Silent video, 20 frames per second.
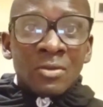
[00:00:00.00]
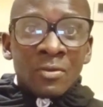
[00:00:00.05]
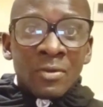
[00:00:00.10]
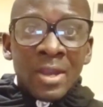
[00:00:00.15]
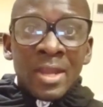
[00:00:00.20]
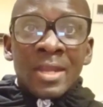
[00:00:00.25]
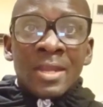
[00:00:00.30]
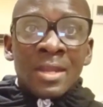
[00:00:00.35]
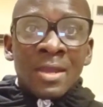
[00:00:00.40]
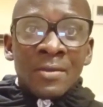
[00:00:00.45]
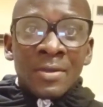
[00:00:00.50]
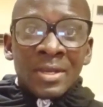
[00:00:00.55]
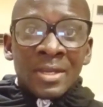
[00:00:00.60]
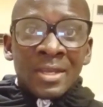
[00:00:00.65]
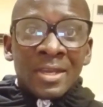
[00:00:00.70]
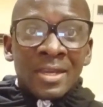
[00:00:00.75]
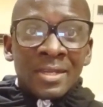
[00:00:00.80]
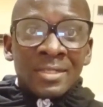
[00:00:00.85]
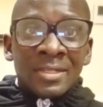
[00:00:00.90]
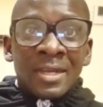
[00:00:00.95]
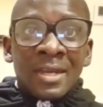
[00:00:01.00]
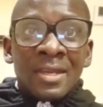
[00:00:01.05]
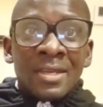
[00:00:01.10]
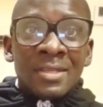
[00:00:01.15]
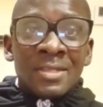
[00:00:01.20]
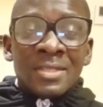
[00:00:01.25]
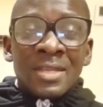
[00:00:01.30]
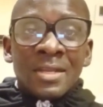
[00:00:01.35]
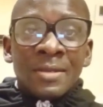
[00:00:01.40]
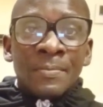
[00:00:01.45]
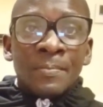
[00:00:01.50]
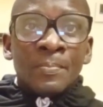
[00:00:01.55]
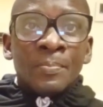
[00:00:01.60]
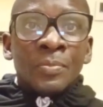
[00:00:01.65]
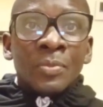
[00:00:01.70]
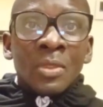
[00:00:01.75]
right now in Qatar, is that